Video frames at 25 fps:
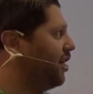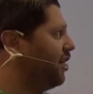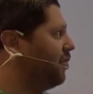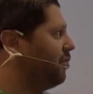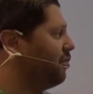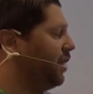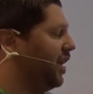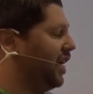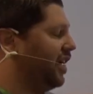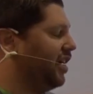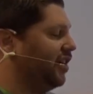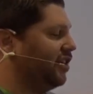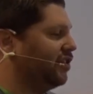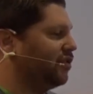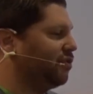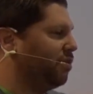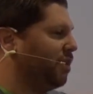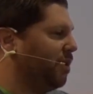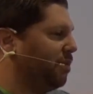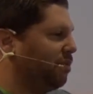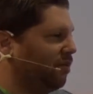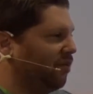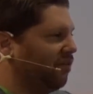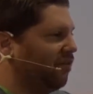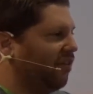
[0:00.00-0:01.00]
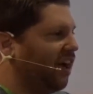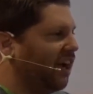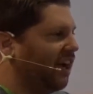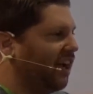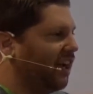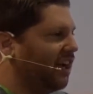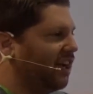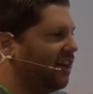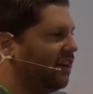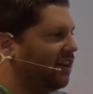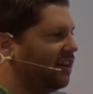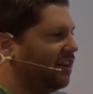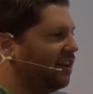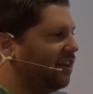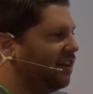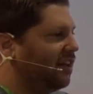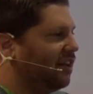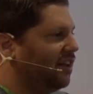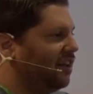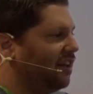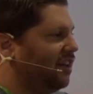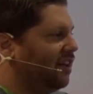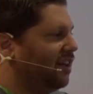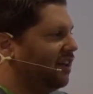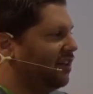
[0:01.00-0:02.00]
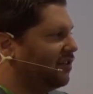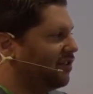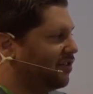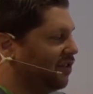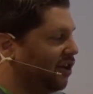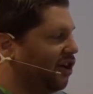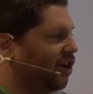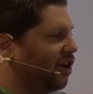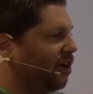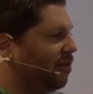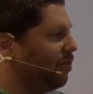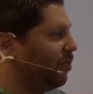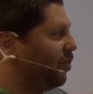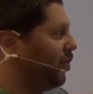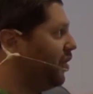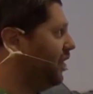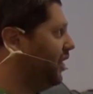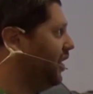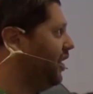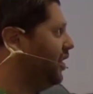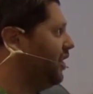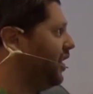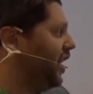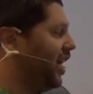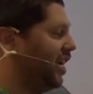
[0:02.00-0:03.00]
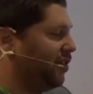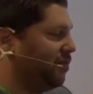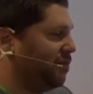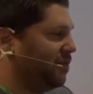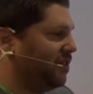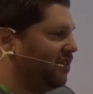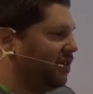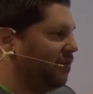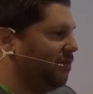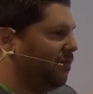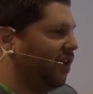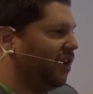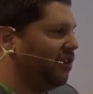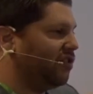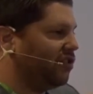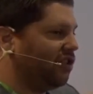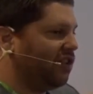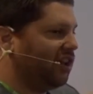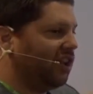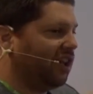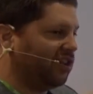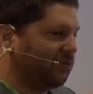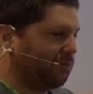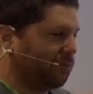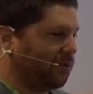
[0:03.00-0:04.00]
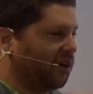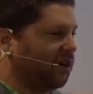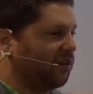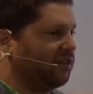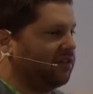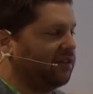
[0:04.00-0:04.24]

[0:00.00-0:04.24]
because we provide Slurm within the HPC module as part of